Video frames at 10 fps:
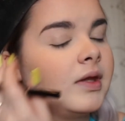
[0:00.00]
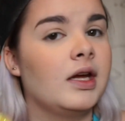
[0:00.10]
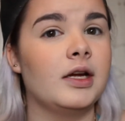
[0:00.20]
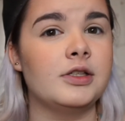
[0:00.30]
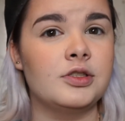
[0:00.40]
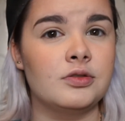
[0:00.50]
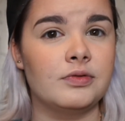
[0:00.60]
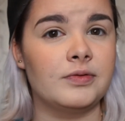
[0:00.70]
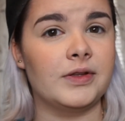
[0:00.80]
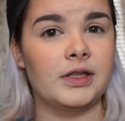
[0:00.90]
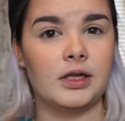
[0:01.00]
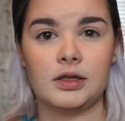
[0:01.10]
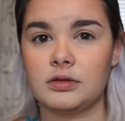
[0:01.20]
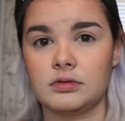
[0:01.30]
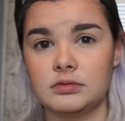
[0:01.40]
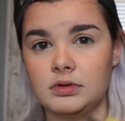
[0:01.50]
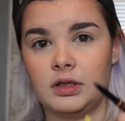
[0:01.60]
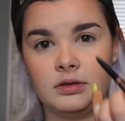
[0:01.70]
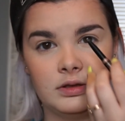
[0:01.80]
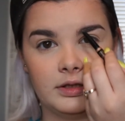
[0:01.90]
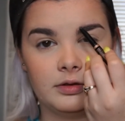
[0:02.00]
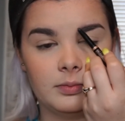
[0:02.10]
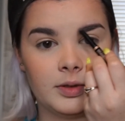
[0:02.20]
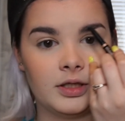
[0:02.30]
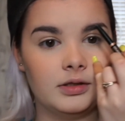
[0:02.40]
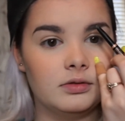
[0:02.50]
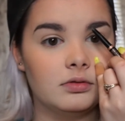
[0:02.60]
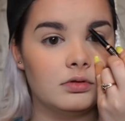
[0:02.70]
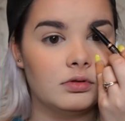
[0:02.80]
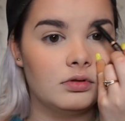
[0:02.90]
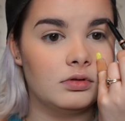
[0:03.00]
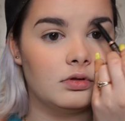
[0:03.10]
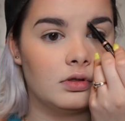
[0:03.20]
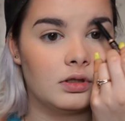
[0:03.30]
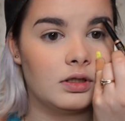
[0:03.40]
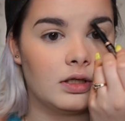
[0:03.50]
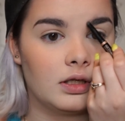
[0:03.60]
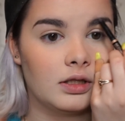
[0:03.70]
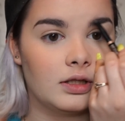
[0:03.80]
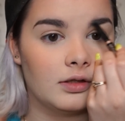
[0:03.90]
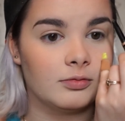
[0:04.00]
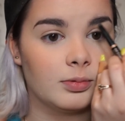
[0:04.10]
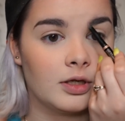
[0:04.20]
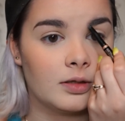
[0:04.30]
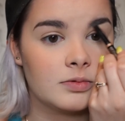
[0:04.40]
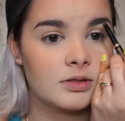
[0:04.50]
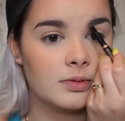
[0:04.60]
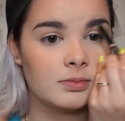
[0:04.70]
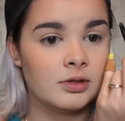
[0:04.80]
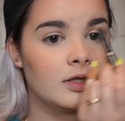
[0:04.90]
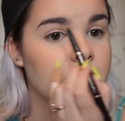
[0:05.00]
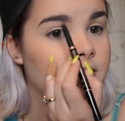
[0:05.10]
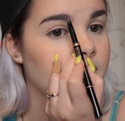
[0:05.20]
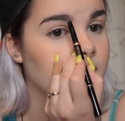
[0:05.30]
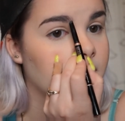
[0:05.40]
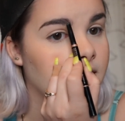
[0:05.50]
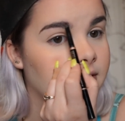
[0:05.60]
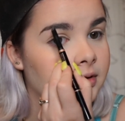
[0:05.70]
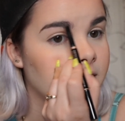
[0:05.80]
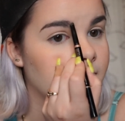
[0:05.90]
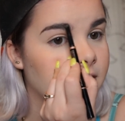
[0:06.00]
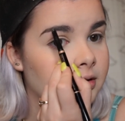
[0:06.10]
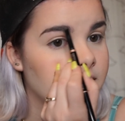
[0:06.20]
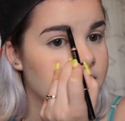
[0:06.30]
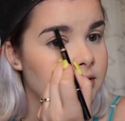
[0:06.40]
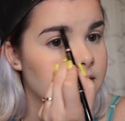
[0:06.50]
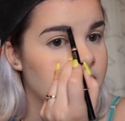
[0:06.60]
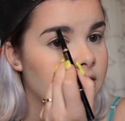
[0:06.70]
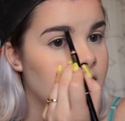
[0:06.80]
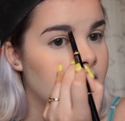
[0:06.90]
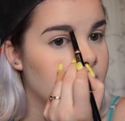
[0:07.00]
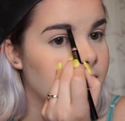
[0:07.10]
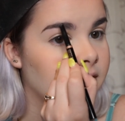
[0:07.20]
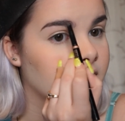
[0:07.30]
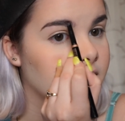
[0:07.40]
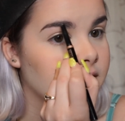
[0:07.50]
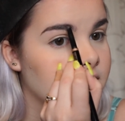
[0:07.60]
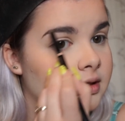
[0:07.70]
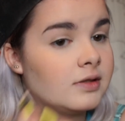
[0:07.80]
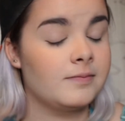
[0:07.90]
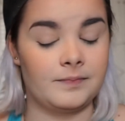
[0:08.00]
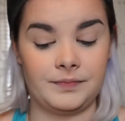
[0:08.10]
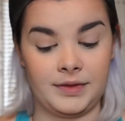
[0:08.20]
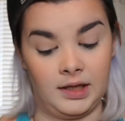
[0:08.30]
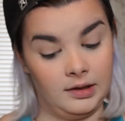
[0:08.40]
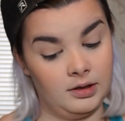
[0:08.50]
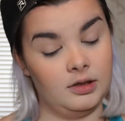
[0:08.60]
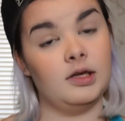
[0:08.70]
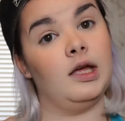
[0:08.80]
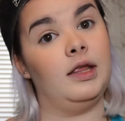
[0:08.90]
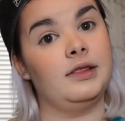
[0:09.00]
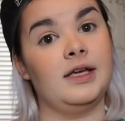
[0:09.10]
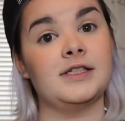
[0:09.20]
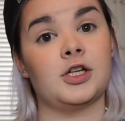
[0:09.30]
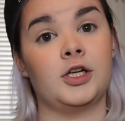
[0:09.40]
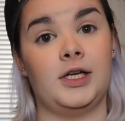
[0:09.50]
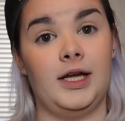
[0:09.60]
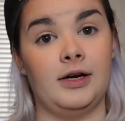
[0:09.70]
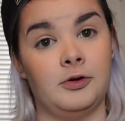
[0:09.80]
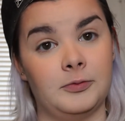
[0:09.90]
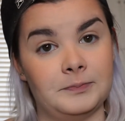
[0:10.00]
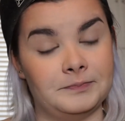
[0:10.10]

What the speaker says: I do fill it in a little bit. Give props to people that don't have eyebrows because they turn it out,